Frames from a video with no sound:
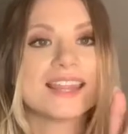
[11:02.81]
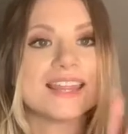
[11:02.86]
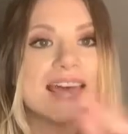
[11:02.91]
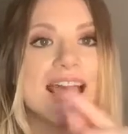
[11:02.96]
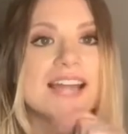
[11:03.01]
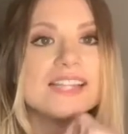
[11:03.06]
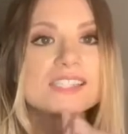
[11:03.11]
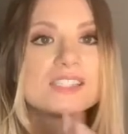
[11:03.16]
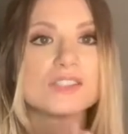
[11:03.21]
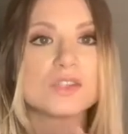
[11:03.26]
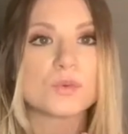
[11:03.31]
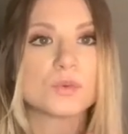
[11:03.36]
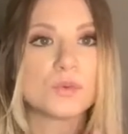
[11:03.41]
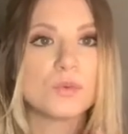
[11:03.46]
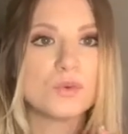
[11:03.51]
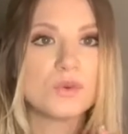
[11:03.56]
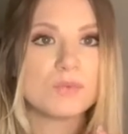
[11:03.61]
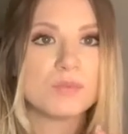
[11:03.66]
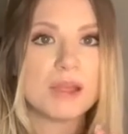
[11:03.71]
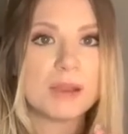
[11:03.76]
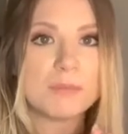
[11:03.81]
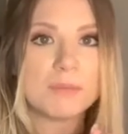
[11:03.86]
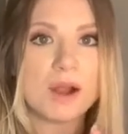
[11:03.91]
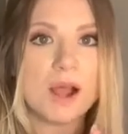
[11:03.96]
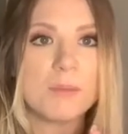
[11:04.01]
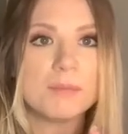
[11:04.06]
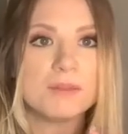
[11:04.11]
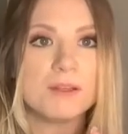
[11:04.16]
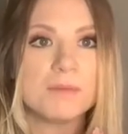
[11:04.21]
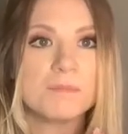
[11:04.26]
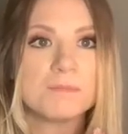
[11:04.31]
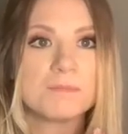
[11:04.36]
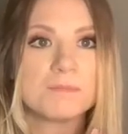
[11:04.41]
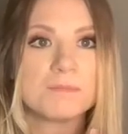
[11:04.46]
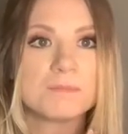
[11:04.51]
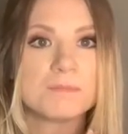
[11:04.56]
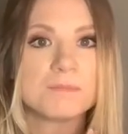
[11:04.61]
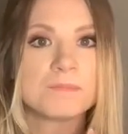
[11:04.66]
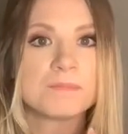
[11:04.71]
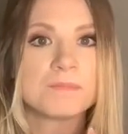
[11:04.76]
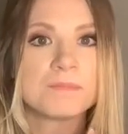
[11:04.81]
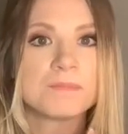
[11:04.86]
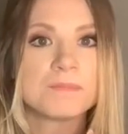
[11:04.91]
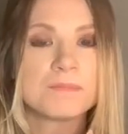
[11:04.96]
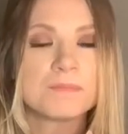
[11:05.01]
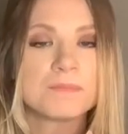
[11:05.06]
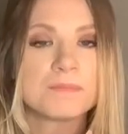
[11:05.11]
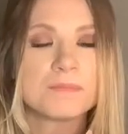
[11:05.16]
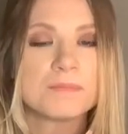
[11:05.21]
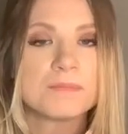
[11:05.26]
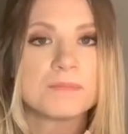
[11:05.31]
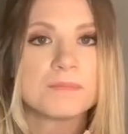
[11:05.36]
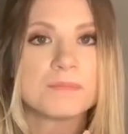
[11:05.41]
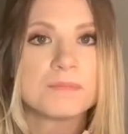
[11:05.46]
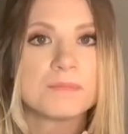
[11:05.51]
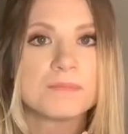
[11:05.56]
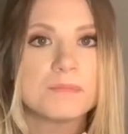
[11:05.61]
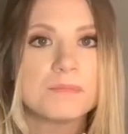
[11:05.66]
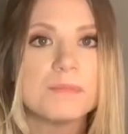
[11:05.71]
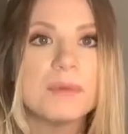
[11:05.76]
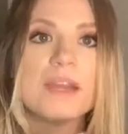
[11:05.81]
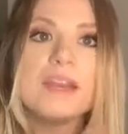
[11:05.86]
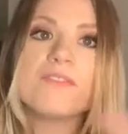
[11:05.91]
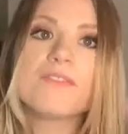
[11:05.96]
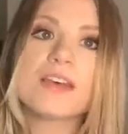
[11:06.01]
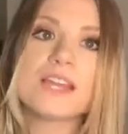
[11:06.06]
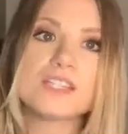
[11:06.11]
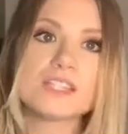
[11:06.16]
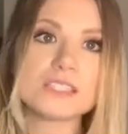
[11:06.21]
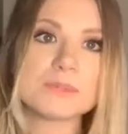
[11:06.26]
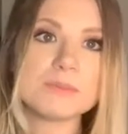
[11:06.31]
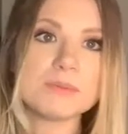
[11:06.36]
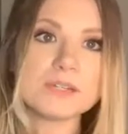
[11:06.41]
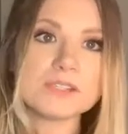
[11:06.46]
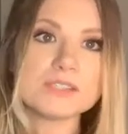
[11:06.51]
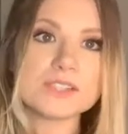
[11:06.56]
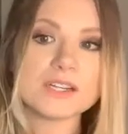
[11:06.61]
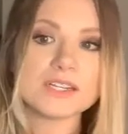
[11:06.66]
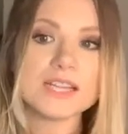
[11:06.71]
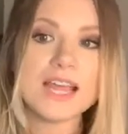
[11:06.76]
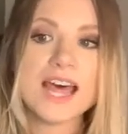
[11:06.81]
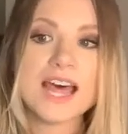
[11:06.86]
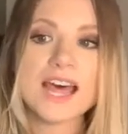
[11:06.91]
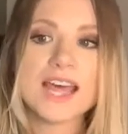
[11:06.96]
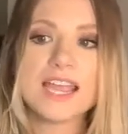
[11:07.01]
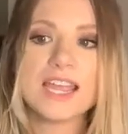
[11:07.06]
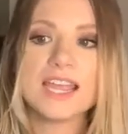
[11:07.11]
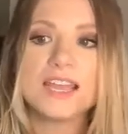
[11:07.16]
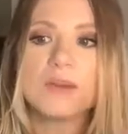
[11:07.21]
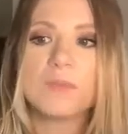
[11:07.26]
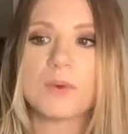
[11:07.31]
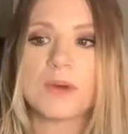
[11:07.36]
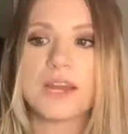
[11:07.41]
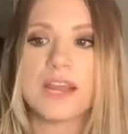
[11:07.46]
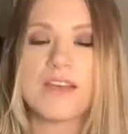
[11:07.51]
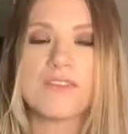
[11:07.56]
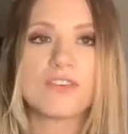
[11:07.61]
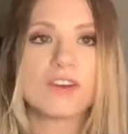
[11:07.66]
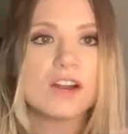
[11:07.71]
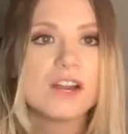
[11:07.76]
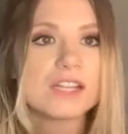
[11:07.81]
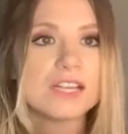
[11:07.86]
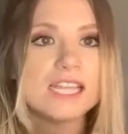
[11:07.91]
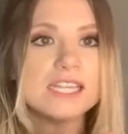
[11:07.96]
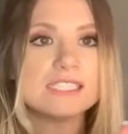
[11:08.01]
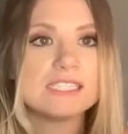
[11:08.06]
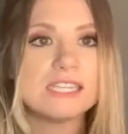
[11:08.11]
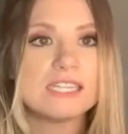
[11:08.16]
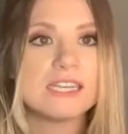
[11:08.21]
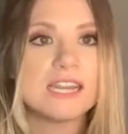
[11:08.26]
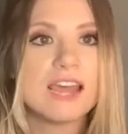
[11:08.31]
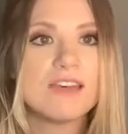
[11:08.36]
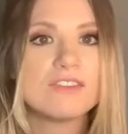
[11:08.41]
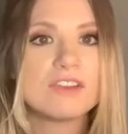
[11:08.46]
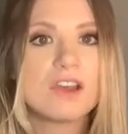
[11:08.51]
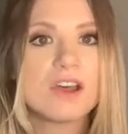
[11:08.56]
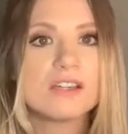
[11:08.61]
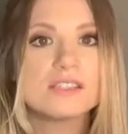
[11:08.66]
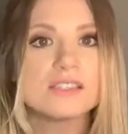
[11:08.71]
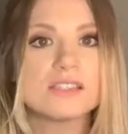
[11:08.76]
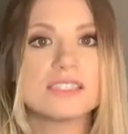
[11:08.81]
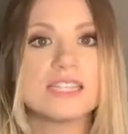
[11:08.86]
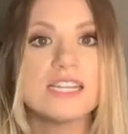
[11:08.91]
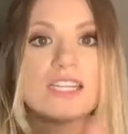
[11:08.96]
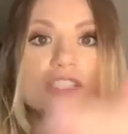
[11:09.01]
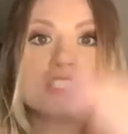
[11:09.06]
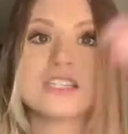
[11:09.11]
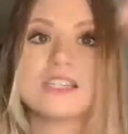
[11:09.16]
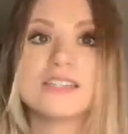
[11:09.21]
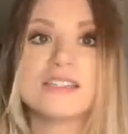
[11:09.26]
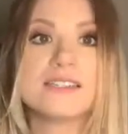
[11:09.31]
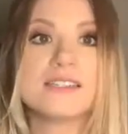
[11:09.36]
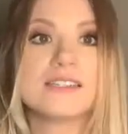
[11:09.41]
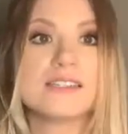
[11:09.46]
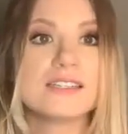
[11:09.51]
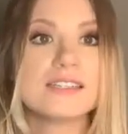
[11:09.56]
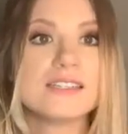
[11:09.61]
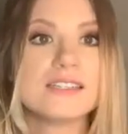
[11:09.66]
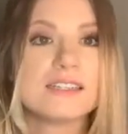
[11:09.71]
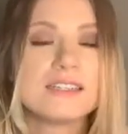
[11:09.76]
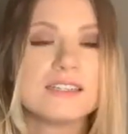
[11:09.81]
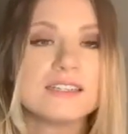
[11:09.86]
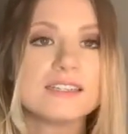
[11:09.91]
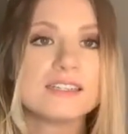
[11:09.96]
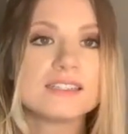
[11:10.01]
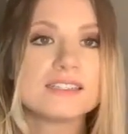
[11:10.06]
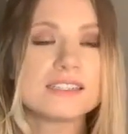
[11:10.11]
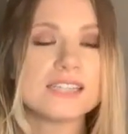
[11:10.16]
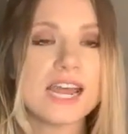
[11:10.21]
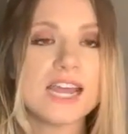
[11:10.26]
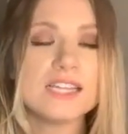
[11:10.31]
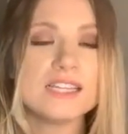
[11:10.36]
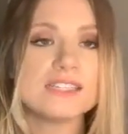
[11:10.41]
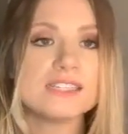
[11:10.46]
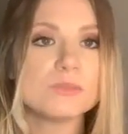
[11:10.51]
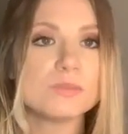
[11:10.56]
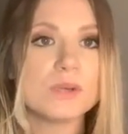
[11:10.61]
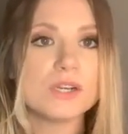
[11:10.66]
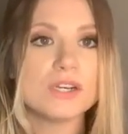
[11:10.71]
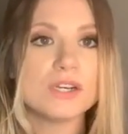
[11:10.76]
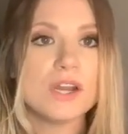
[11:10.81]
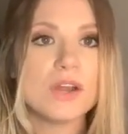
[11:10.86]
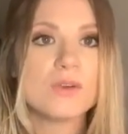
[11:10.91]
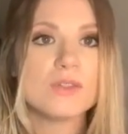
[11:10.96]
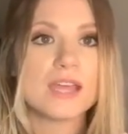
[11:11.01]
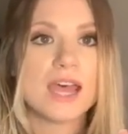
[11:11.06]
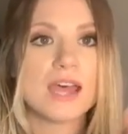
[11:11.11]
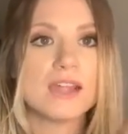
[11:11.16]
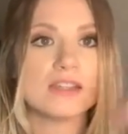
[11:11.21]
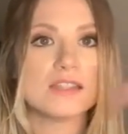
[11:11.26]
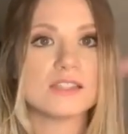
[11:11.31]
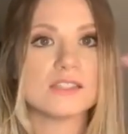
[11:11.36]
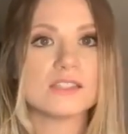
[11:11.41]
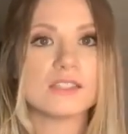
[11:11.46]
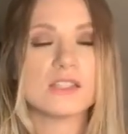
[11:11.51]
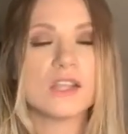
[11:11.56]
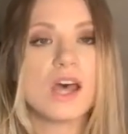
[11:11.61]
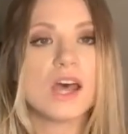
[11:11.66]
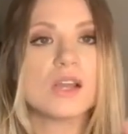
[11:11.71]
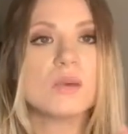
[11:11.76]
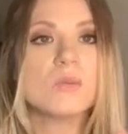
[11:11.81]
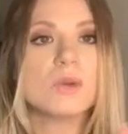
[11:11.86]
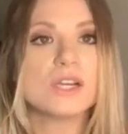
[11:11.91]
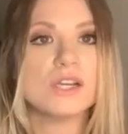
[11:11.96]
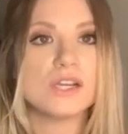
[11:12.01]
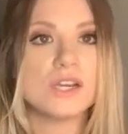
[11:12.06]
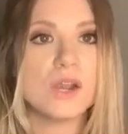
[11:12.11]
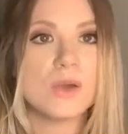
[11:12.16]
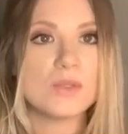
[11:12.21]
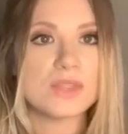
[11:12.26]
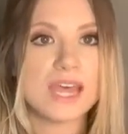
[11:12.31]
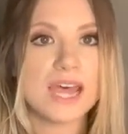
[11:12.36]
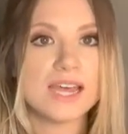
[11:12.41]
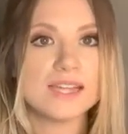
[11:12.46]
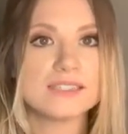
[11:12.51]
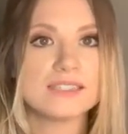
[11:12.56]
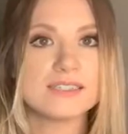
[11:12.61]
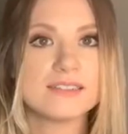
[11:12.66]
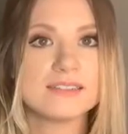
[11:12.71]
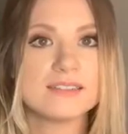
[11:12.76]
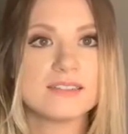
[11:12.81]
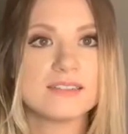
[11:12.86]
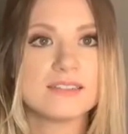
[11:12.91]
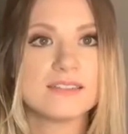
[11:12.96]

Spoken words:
That's the root of my problem. But if I just booked online, whatever, didn't have a consultation, stylists wouldn't know that. The salon wouldn't know that.